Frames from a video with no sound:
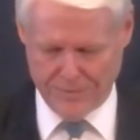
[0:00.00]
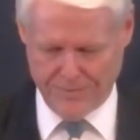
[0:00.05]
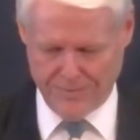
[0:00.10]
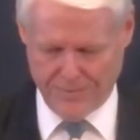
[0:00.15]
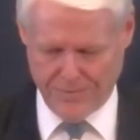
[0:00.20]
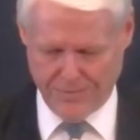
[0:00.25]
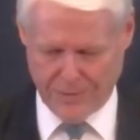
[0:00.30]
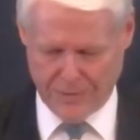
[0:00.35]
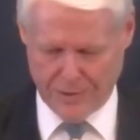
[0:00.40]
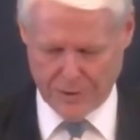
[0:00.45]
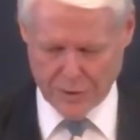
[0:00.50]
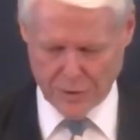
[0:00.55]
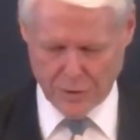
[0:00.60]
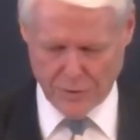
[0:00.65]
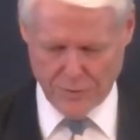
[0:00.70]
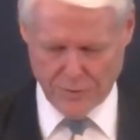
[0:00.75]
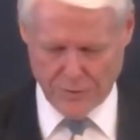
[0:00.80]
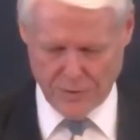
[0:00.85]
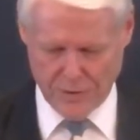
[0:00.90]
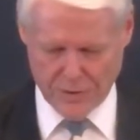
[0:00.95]
Let's go, for
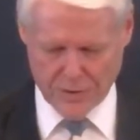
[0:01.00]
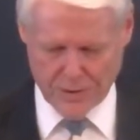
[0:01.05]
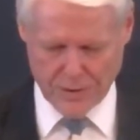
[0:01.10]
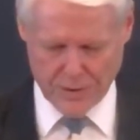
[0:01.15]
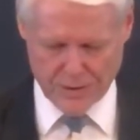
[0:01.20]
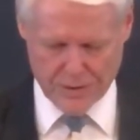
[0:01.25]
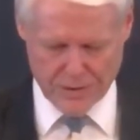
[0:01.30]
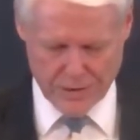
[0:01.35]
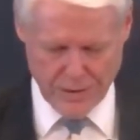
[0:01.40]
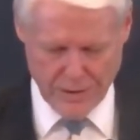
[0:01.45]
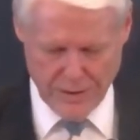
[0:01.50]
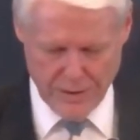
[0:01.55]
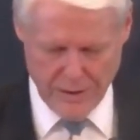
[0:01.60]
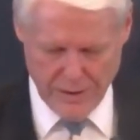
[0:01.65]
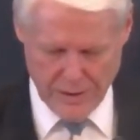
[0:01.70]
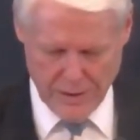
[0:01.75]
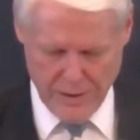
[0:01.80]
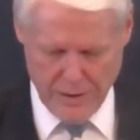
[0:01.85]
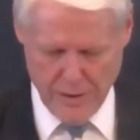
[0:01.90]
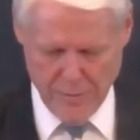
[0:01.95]
instance, in
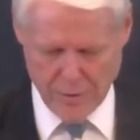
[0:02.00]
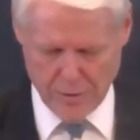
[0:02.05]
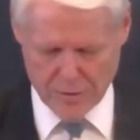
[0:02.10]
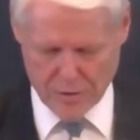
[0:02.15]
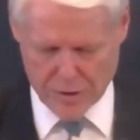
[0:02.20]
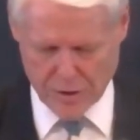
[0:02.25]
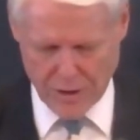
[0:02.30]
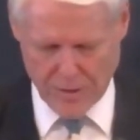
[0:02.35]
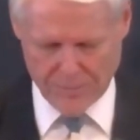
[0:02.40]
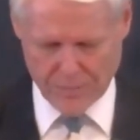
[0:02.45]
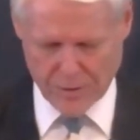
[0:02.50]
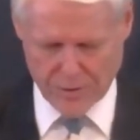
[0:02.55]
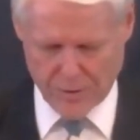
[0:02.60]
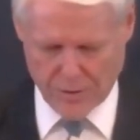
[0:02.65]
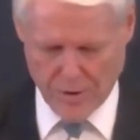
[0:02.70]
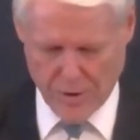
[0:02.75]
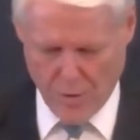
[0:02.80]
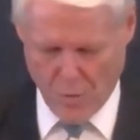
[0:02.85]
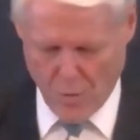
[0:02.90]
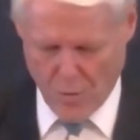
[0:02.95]
Hebrews chapter
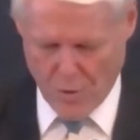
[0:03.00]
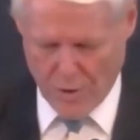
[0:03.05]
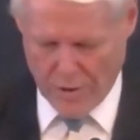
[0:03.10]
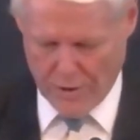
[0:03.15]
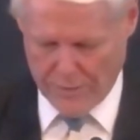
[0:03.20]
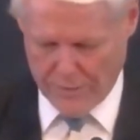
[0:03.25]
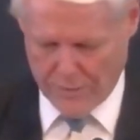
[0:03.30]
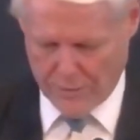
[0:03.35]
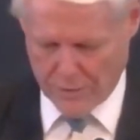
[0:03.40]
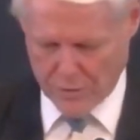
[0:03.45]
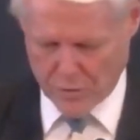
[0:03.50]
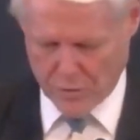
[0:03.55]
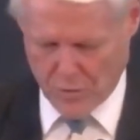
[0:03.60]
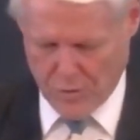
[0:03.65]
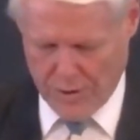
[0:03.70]
1 and verse 1.